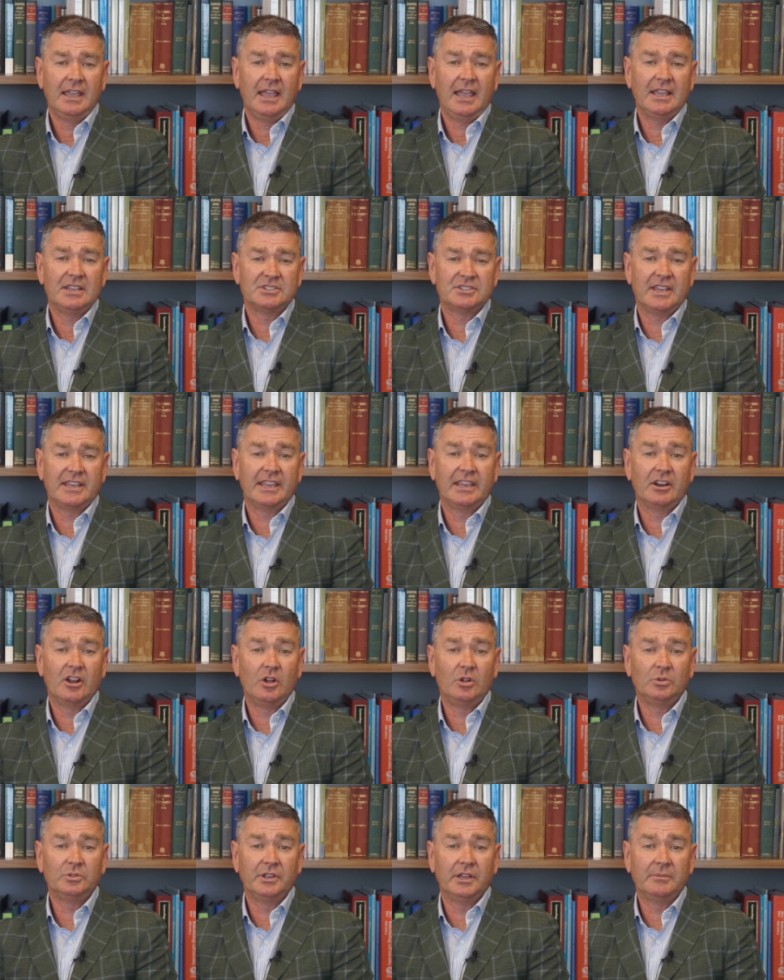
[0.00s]
as they get
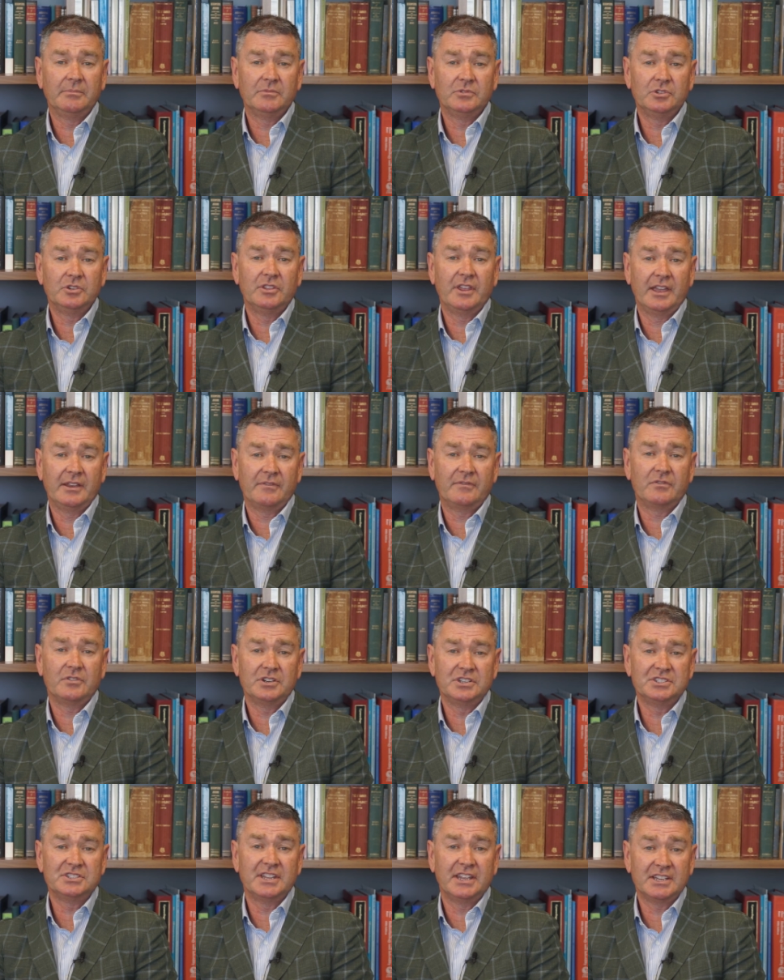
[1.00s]
older, do they
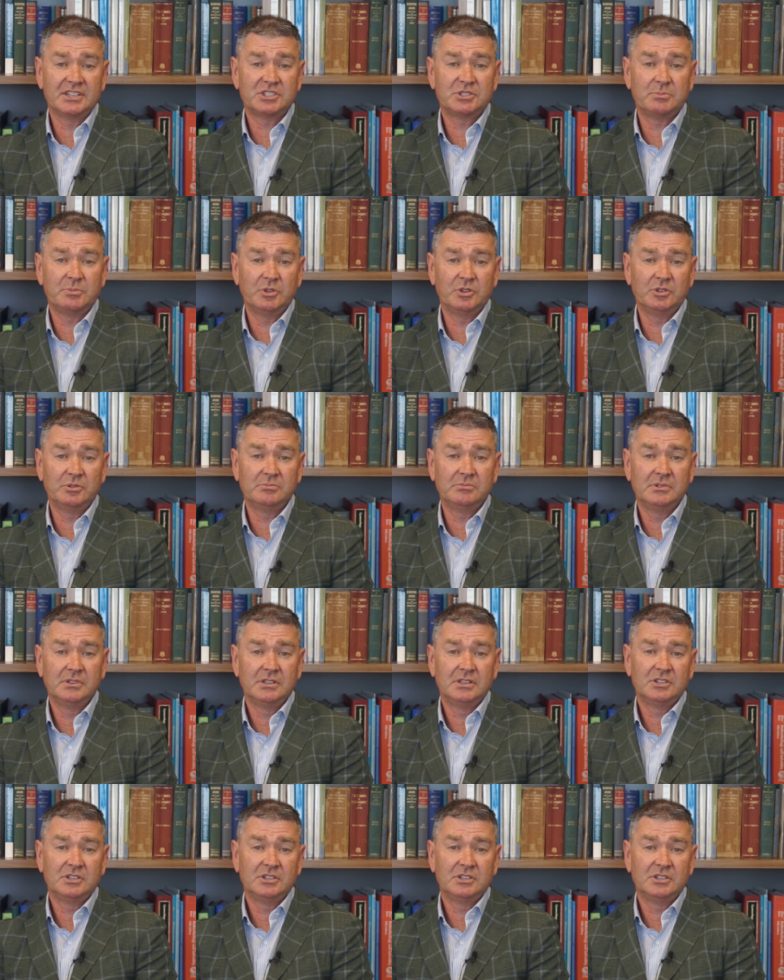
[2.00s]
freeze their sperm